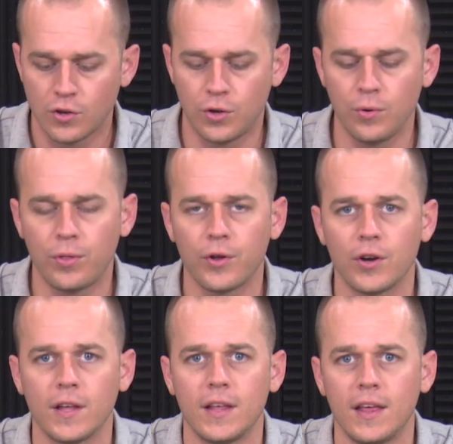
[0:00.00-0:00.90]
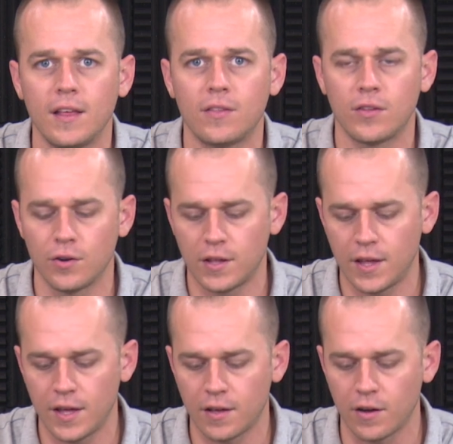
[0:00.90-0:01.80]
230 Eastern
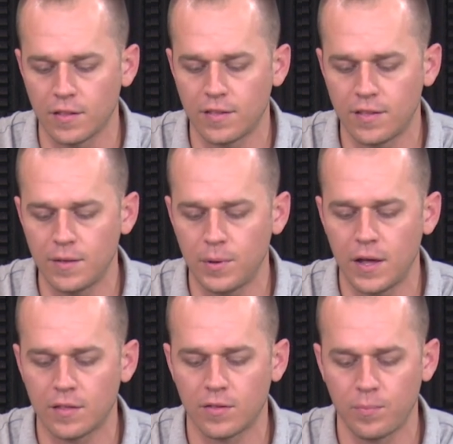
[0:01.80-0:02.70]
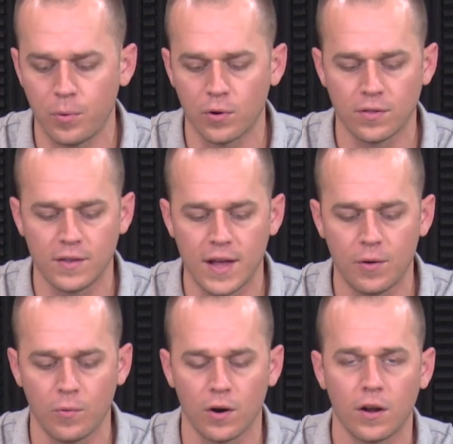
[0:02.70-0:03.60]
kick on CBS Sports
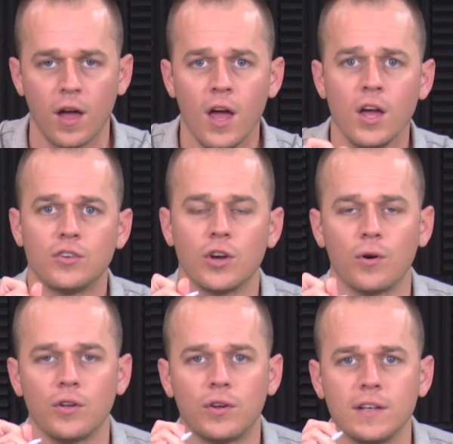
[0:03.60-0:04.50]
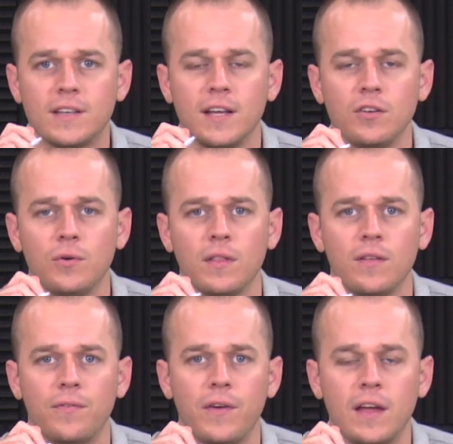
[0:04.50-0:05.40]
Network. Joe, are you continuing
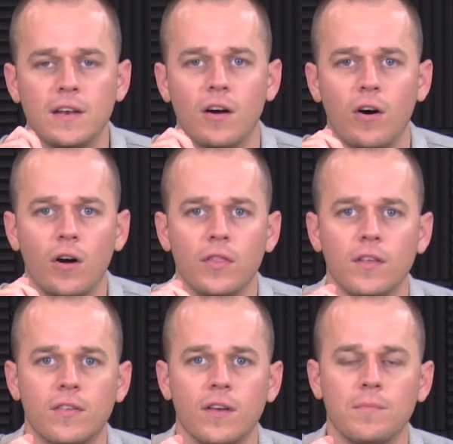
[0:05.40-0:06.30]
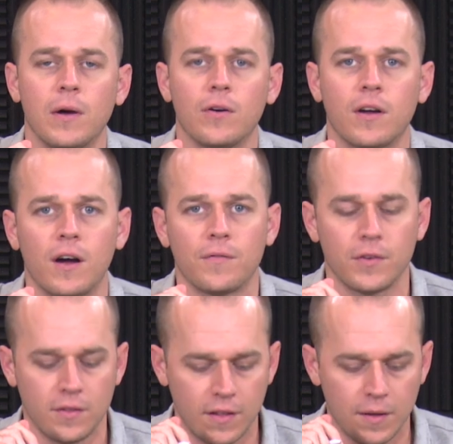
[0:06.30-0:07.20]
the fade on the Sun Belt
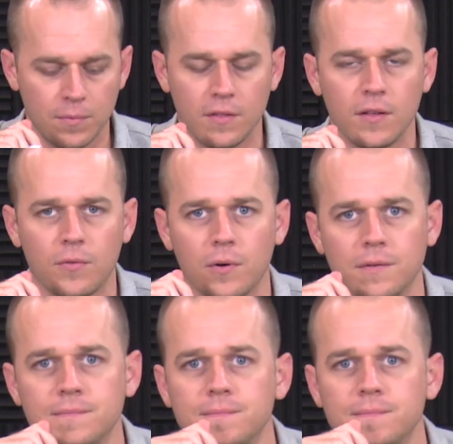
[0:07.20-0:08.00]
Conference teams in this one?